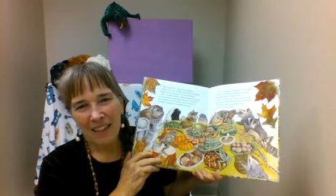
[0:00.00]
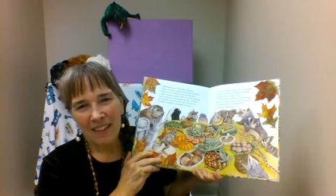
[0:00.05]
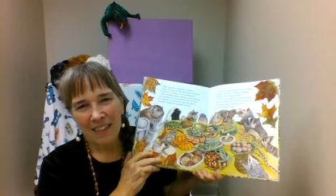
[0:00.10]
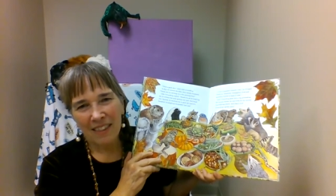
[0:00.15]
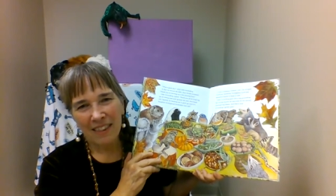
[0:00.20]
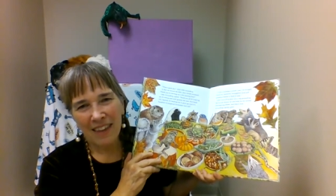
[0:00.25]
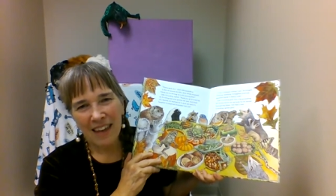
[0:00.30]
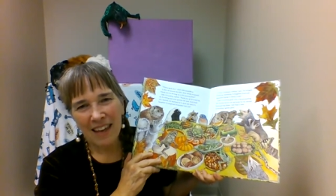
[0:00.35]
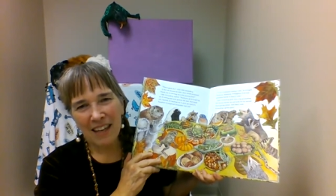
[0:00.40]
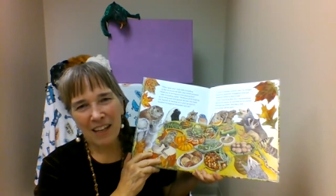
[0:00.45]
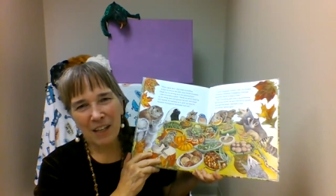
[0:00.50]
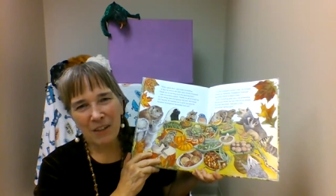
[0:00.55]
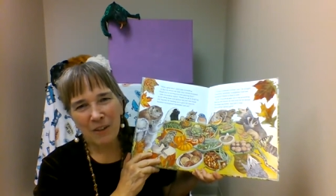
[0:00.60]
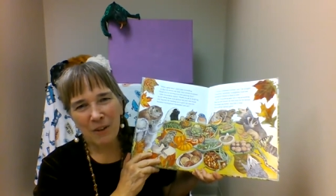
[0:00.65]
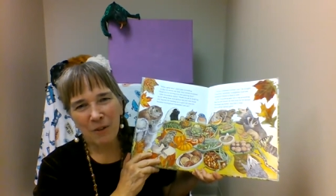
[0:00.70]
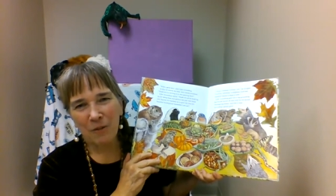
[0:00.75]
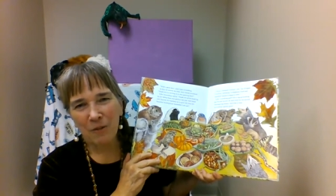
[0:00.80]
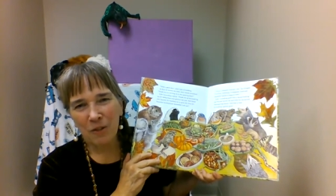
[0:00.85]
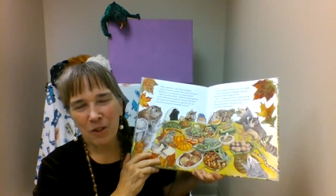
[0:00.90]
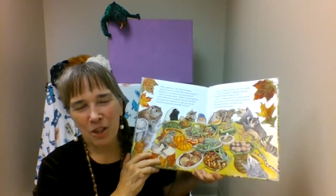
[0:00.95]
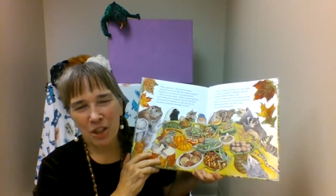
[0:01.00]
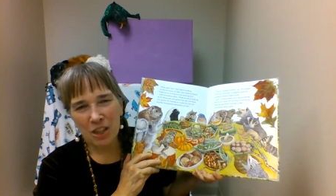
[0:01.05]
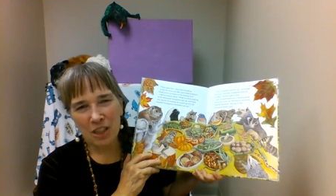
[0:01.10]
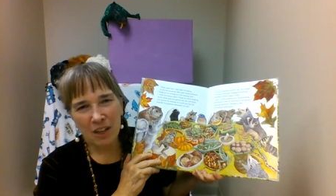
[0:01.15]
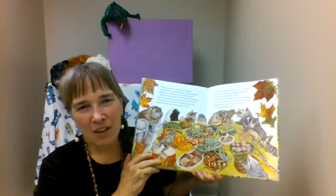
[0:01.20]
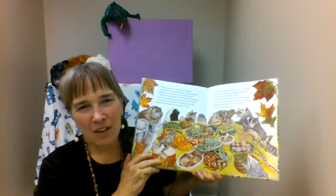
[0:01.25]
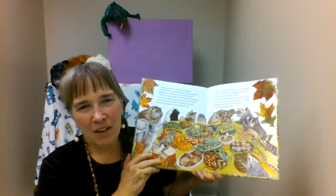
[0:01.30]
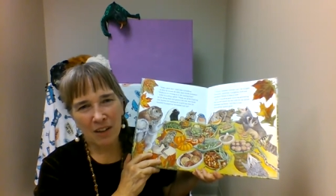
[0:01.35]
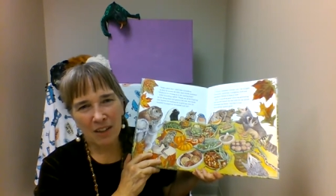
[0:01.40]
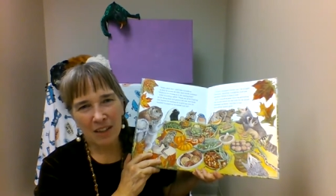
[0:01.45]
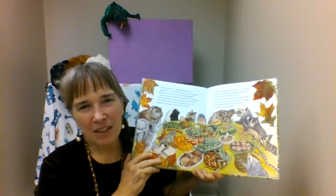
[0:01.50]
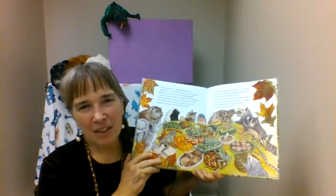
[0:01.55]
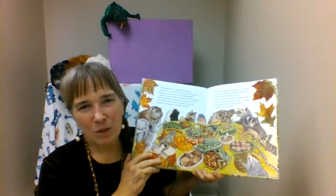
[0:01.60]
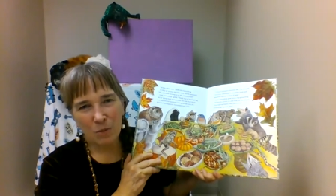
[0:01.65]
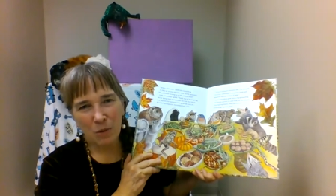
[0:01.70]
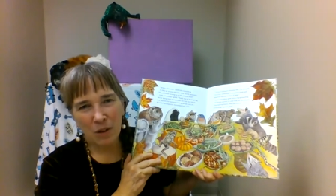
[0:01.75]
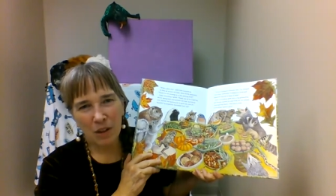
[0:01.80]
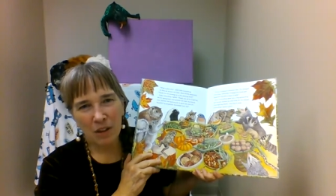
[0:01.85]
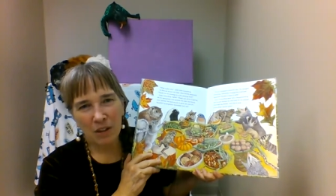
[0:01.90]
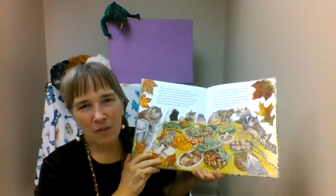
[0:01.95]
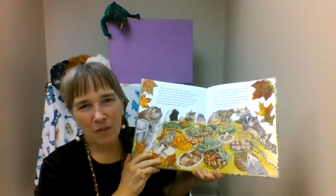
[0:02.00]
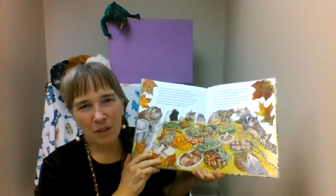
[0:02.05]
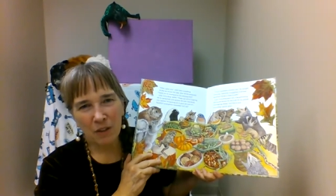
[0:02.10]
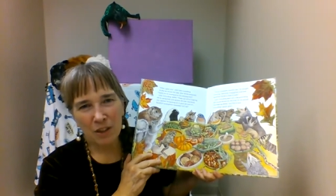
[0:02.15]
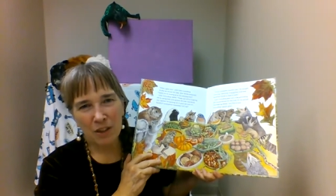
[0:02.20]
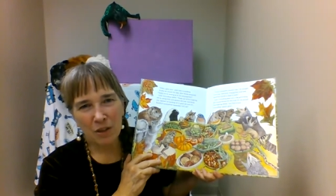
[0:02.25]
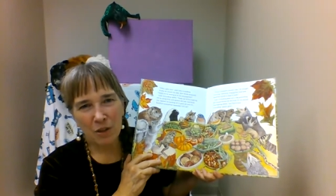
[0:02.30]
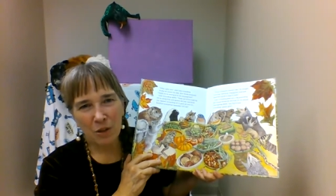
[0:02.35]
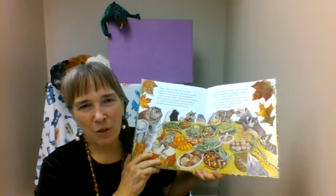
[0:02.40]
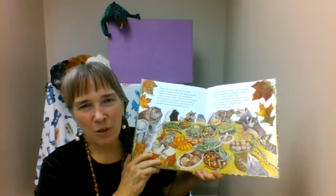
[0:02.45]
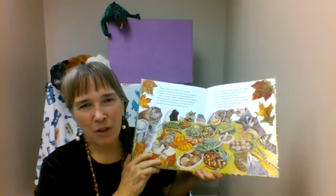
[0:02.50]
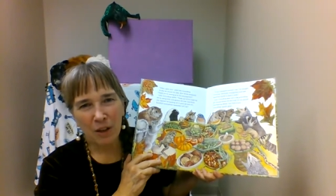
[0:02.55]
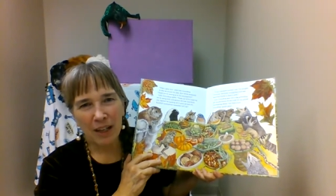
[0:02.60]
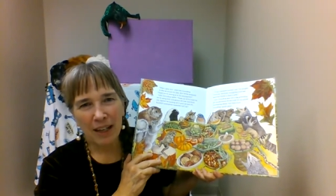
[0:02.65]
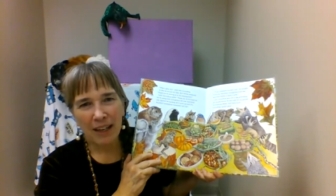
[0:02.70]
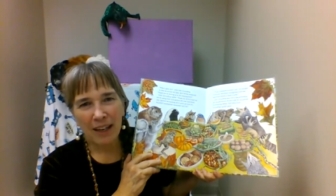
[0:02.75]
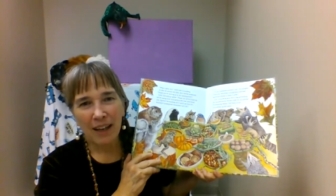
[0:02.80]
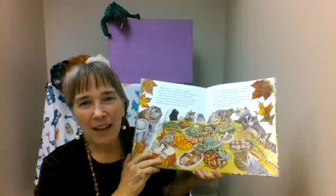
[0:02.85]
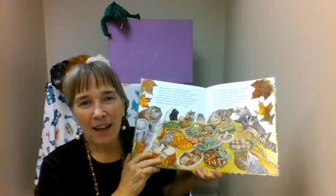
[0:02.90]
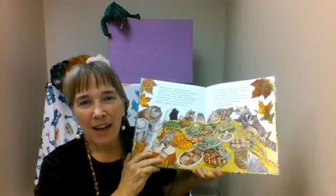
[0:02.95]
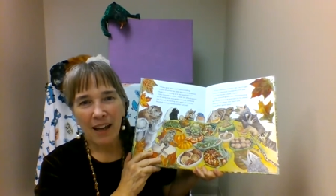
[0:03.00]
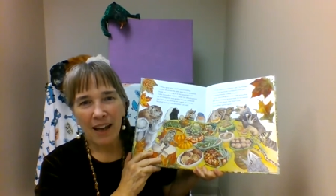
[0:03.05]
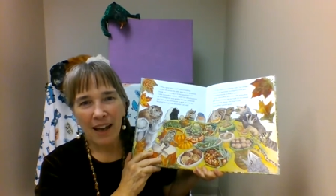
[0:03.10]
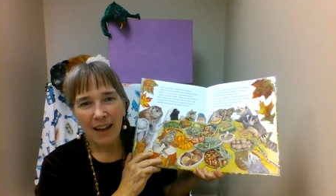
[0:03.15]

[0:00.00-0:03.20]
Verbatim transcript: Thank you for sharing this wonderful story.